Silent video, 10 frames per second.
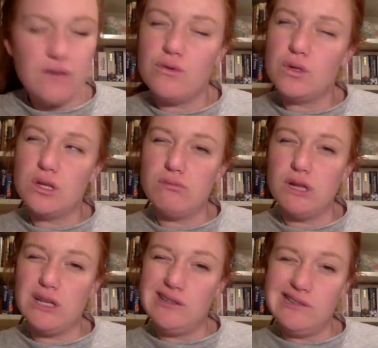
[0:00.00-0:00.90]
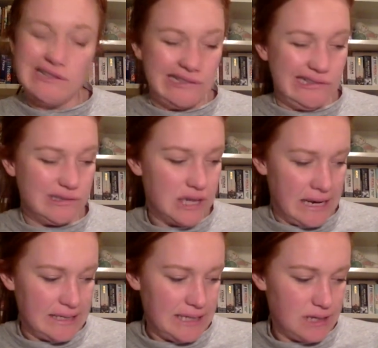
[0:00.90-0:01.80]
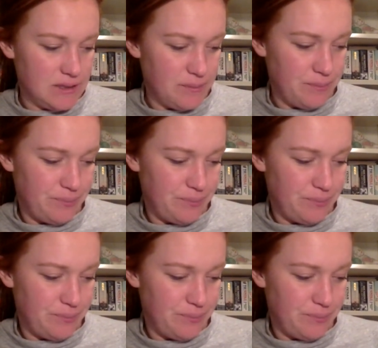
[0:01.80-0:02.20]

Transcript: 4-syllable and 8 sounds.